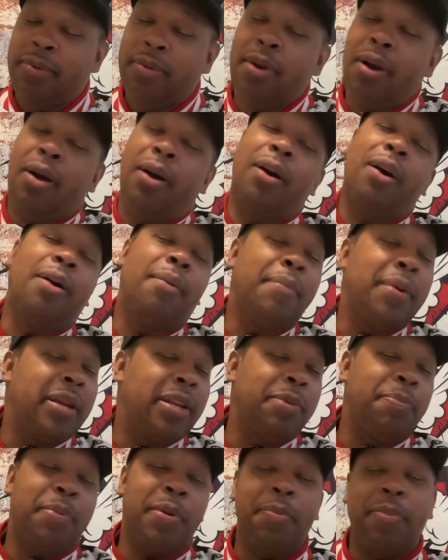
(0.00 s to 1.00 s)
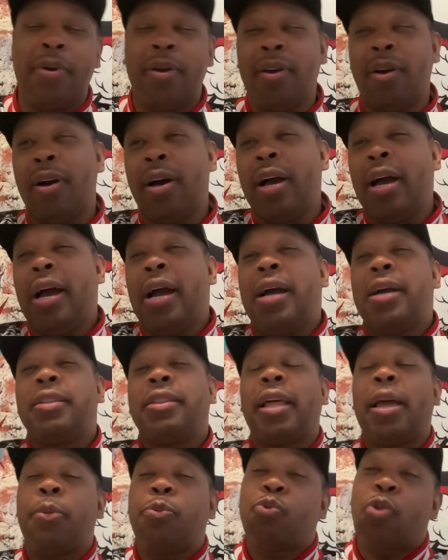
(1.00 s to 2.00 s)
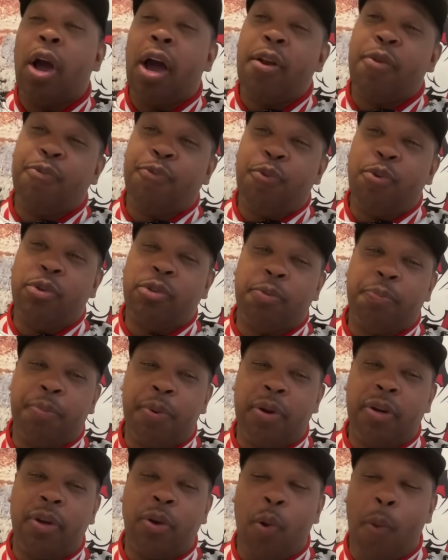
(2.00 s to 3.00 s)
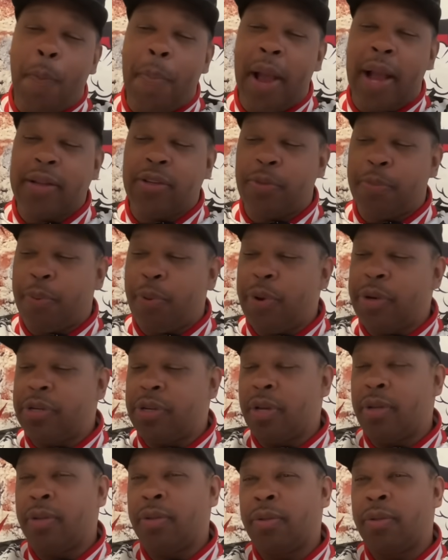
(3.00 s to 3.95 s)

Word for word: Oh, man, these people here, they try to force a brother to go back to prison.